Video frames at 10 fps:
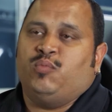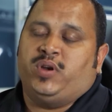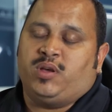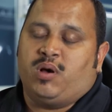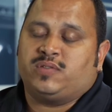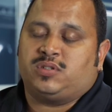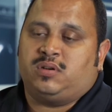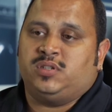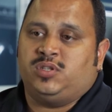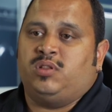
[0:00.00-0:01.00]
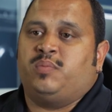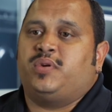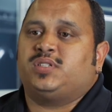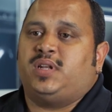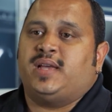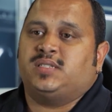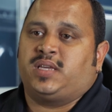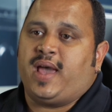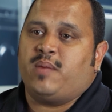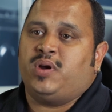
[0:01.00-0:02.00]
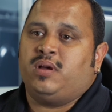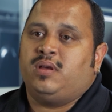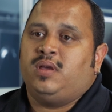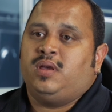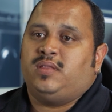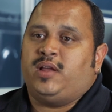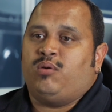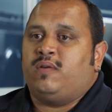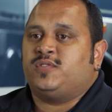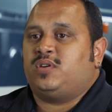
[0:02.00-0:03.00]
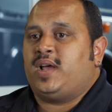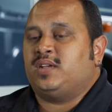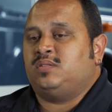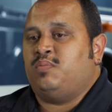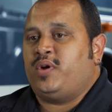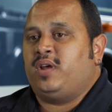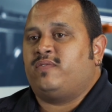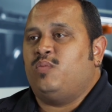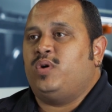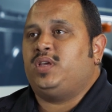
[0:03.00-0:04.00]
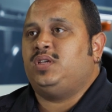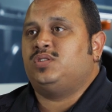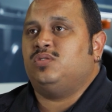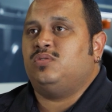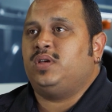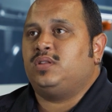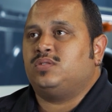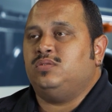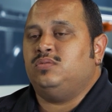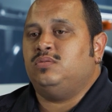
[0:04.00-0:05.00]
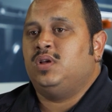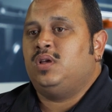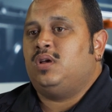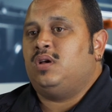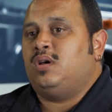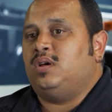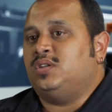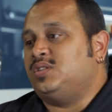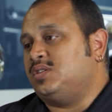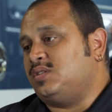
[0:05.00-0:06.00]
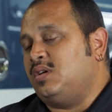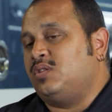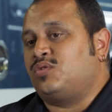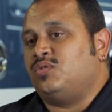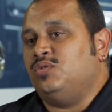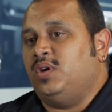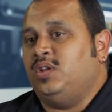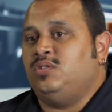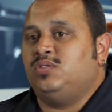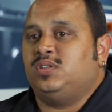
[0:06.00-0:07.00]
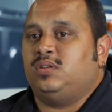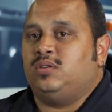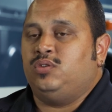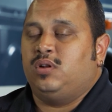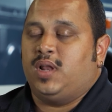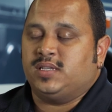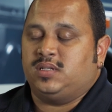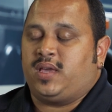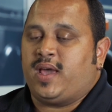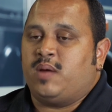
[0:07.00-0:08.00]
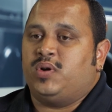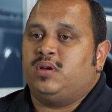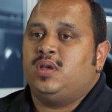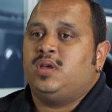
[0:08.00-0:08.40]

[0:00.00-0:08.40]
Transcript: when the officer is the only person that has a camera, that officer has to break from what he's doing to uh, assist another crew and using or uh, utilizing the camera.